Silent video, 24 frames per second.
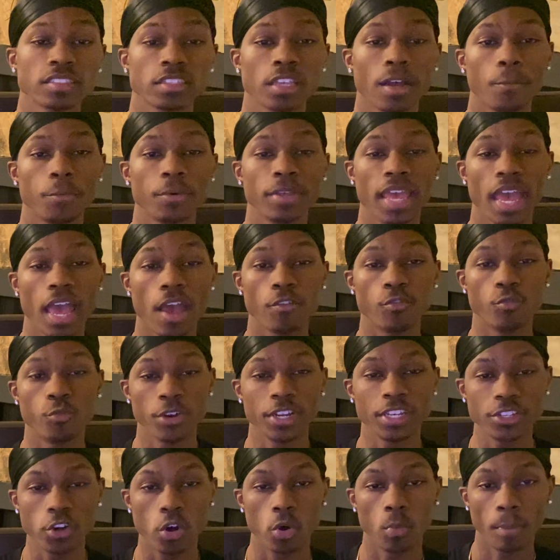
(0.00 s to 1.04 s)
up, we have
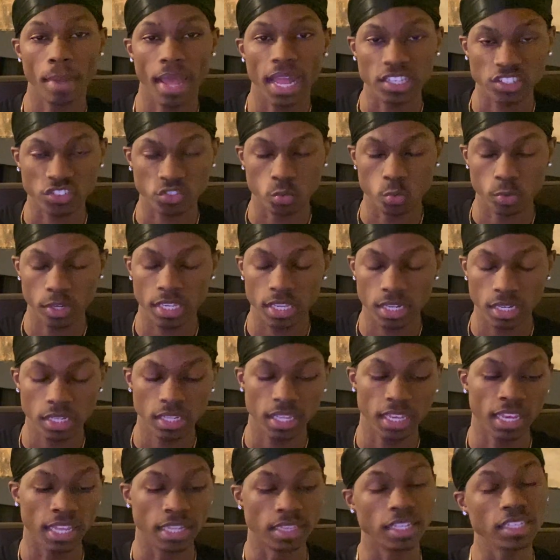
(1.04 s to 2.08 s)
window match win,
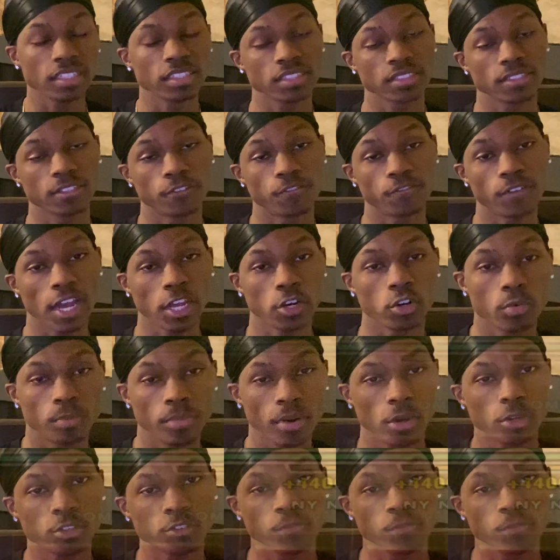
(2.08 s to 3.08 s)
and this is the final boss